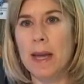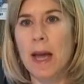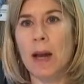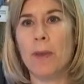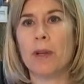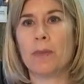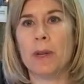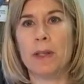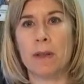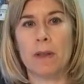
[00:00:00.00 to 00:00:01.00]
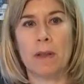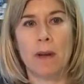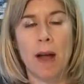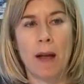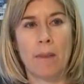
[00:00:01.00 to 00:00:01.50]
had a bunch of reasons.
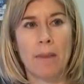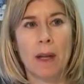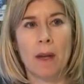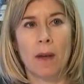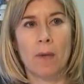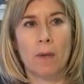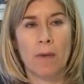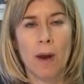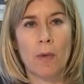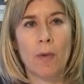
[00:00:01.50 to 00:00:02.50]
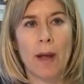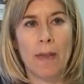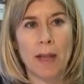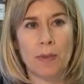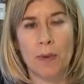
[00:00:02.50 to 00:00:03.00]
Number
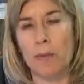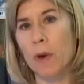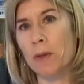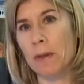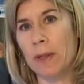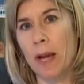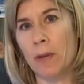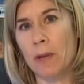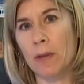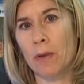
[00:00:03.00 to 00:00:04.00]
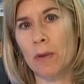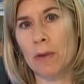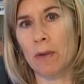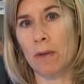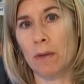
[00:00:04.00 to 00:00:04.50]
one, that's when most of the town
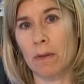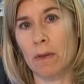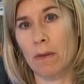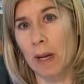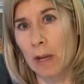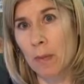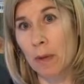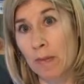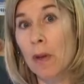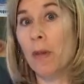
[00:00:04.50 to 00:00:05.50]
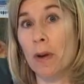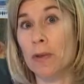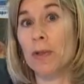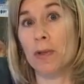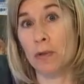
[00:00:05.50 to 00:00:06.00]
resources are available, even though
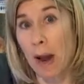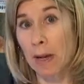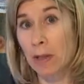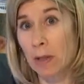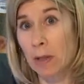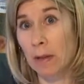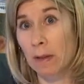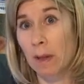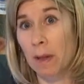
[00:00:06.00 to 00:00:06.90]
they're stretched.